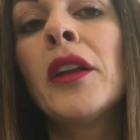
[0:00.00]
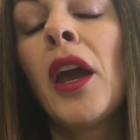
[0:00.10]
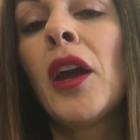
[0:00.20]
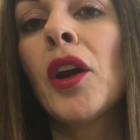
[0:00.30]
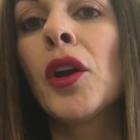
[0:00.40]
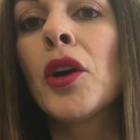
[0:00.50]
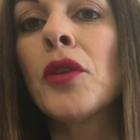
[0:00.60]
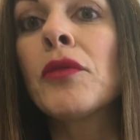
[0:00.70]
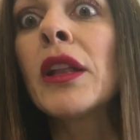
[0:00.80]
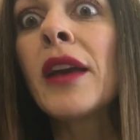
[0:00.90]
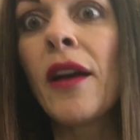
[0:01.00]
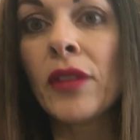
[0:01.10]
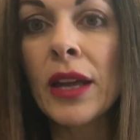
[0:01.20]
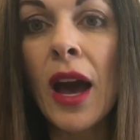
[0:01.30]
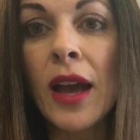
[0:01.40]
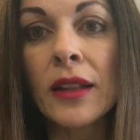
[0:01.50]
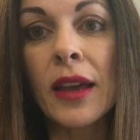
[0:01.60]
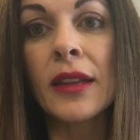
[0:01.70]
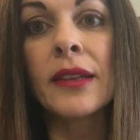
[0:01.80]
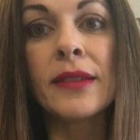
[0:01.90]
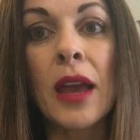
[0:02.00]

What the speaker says: hair, really heavily highlighted,